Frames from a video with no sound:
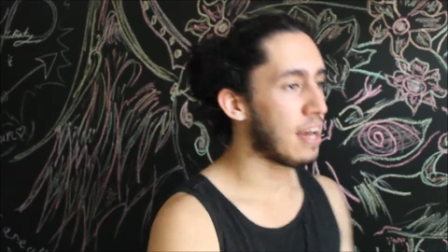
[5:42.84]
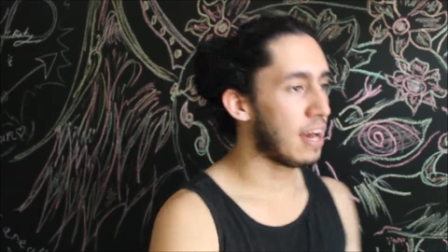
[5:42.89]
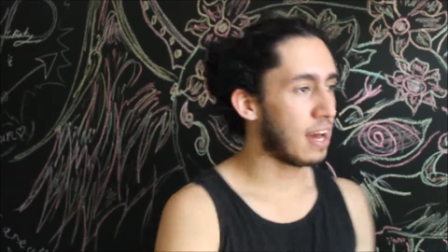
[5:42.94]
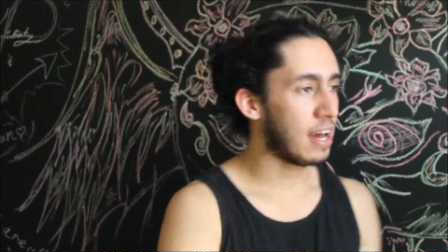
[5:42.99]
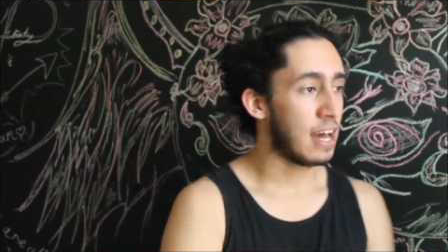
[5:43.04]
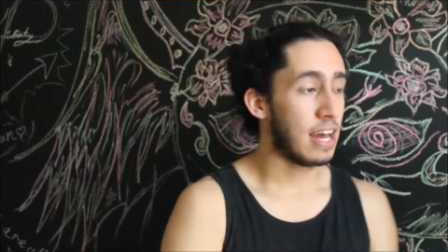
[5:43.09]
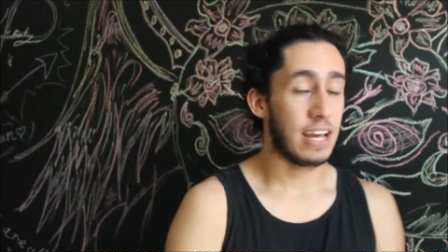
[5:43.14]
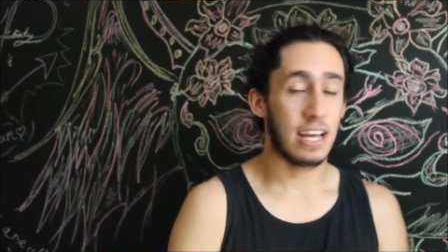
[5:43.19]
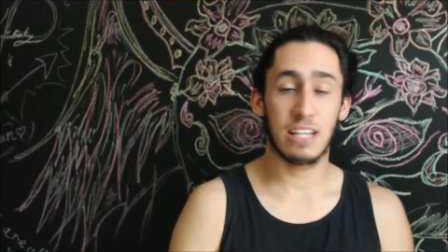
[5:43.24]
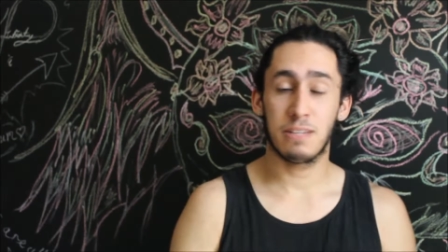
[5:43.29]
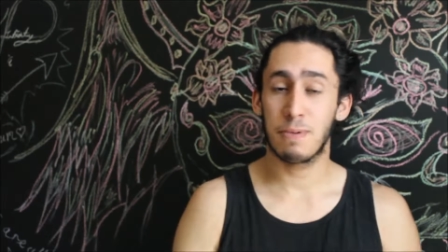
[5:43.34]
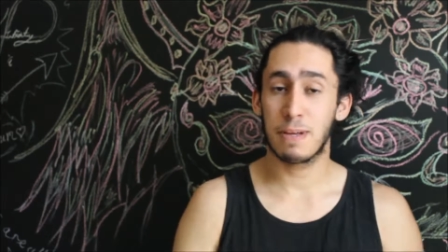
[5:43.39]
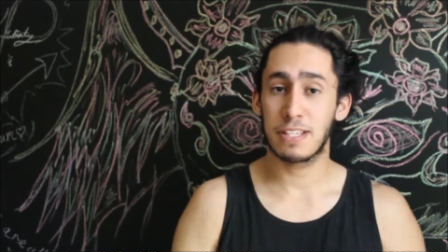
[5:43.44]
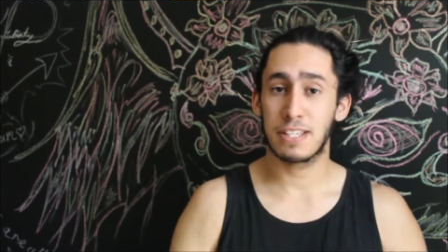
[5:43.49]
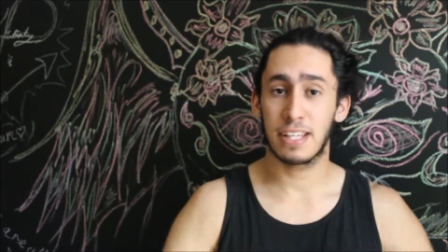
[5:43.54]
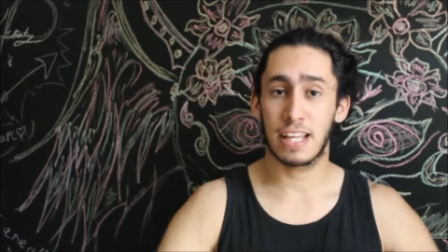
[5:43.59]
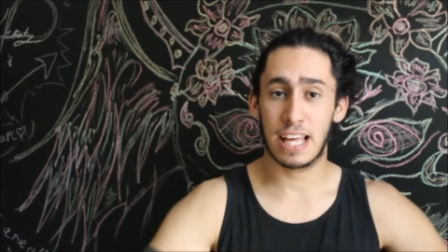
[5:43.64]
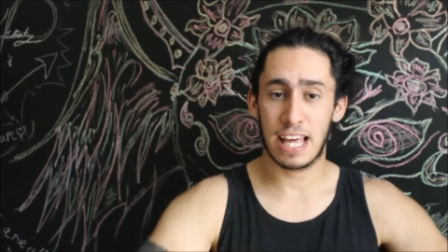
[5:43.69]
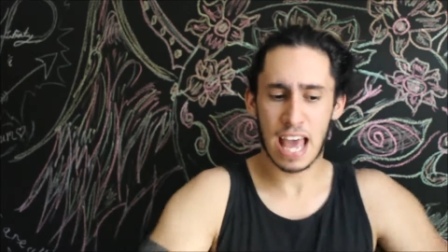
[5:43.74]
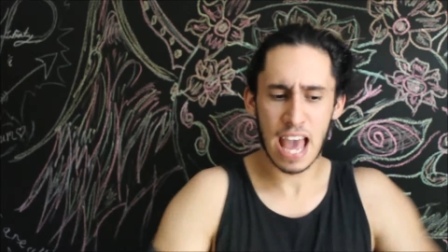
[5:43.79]
uh, he's
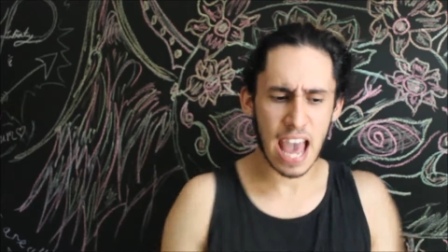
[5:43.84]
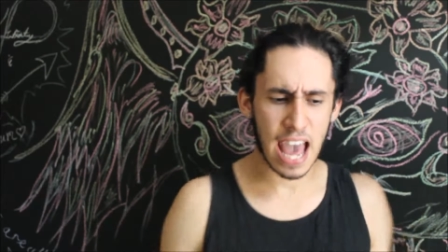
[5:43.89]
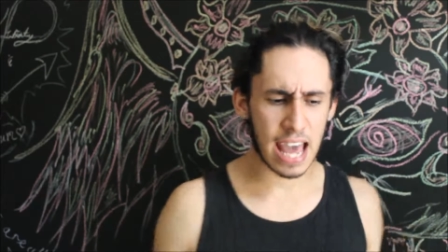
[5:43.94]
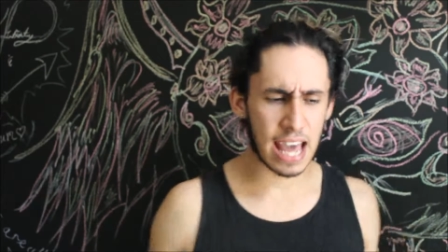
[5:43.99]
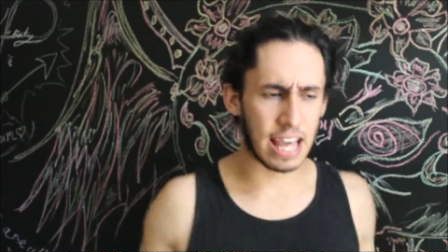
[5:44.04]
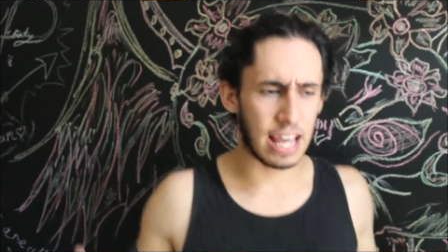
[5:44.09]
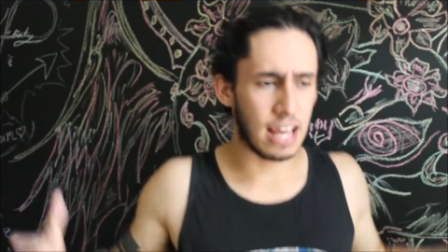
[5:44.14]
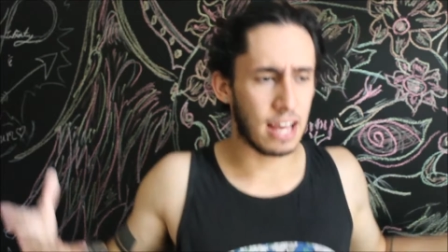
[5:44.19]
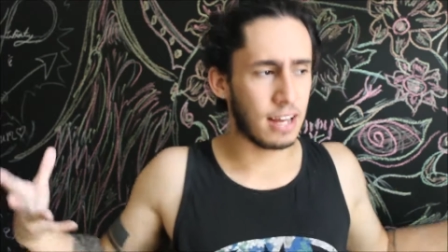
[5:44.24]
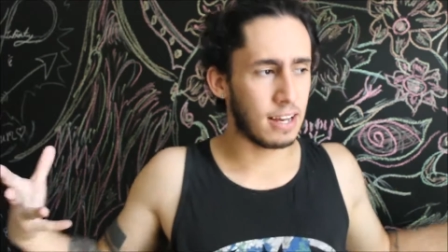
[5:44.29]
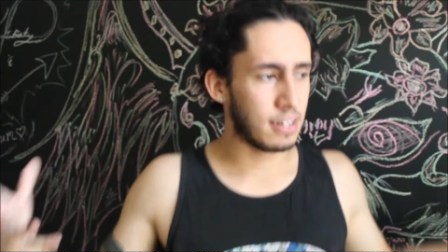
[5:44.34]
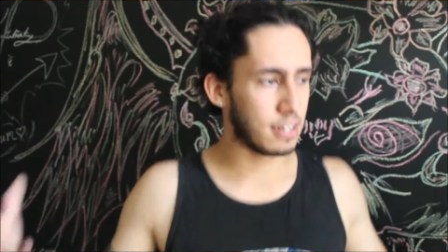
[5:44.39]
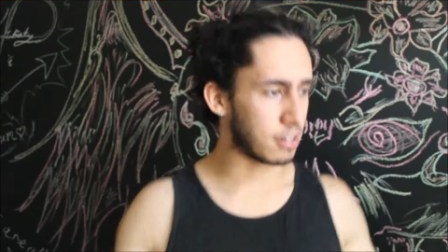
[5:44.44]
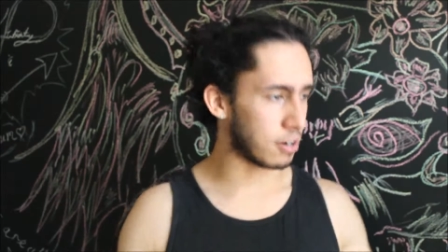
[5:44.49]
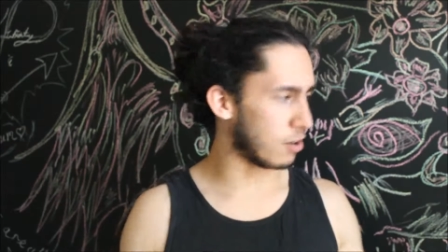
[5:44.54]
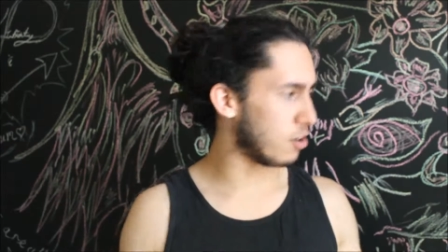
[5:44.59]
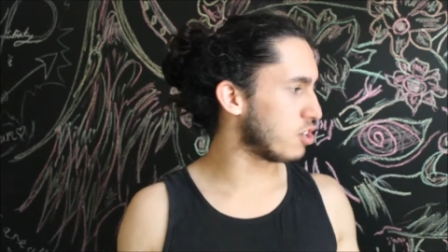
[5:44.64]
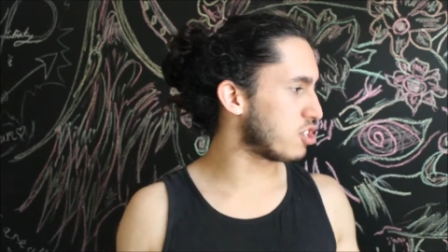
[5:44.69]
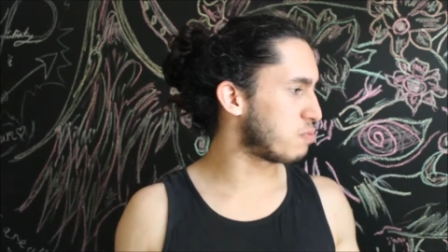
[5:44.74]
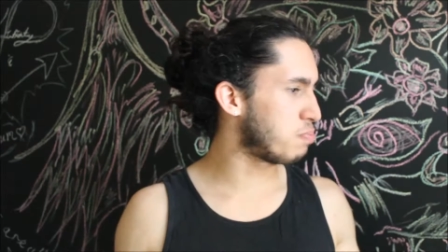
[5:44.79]
basically, hey,
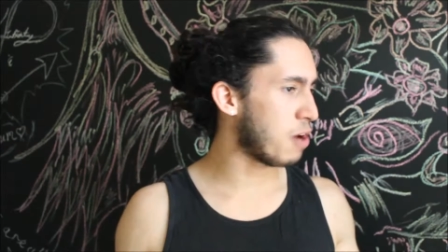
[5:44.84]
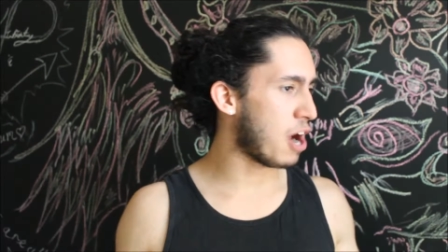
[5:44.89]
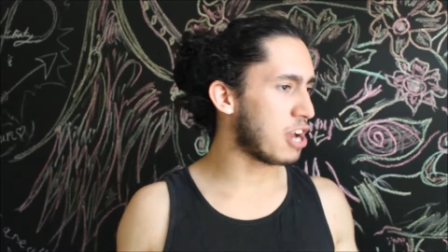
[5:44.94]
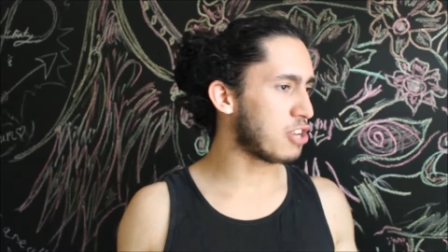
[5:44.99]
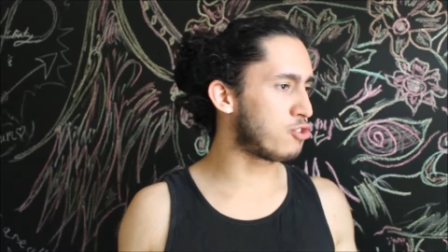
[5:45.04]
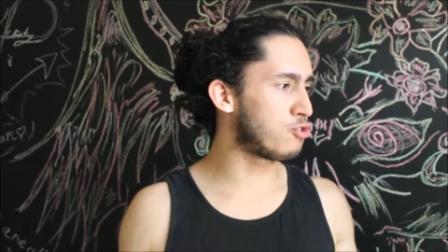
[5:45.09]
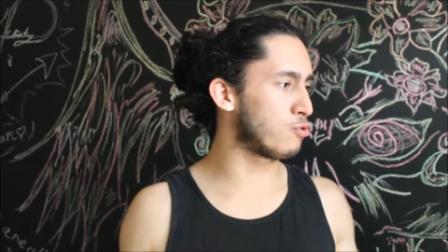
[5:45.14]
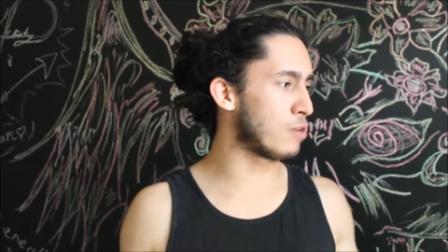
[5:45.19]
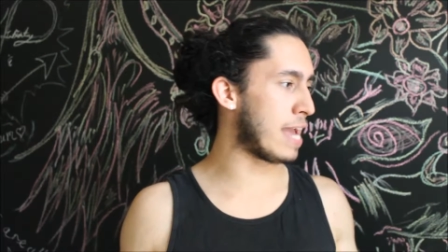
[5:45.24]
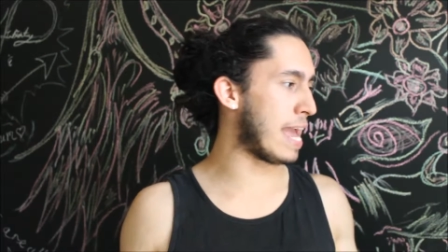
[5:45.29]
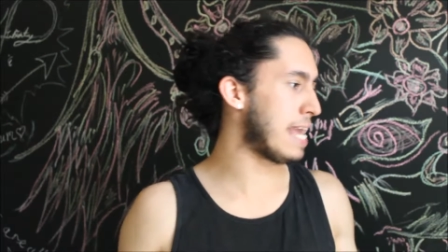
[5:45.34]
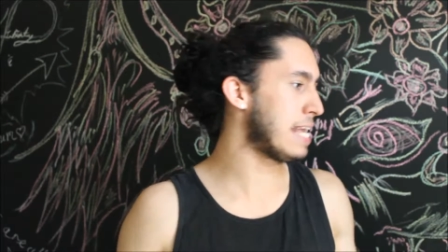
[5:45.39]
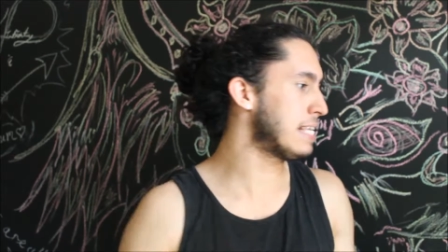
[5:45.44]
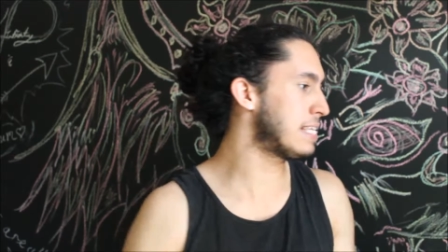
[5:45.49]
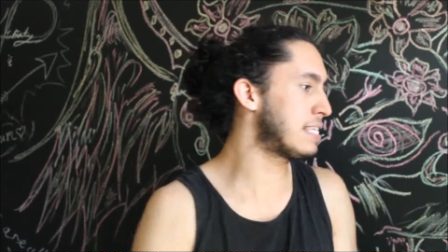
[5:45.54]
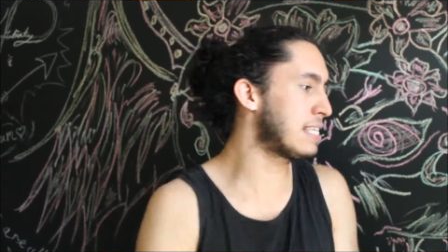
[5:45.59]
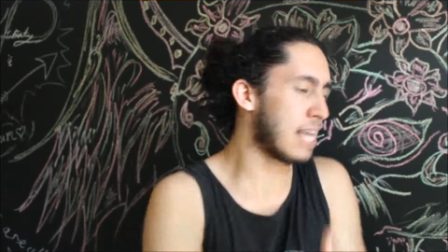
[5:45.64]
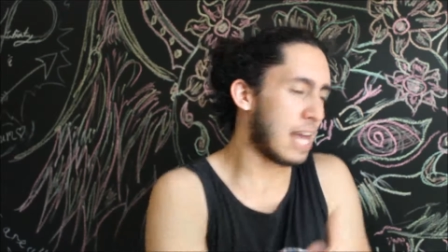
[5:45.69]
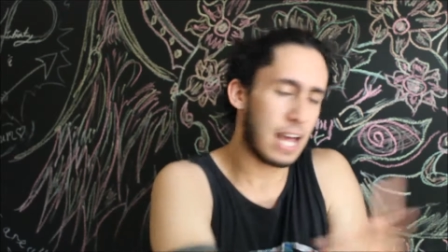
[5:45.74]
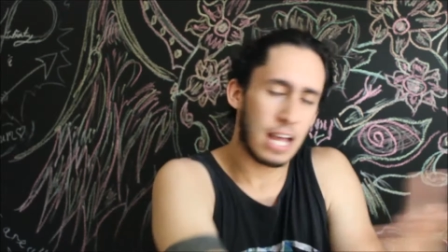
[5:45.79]
girls brought
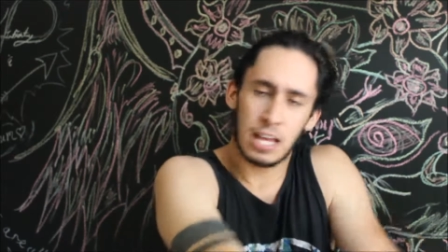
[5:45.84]
drinks,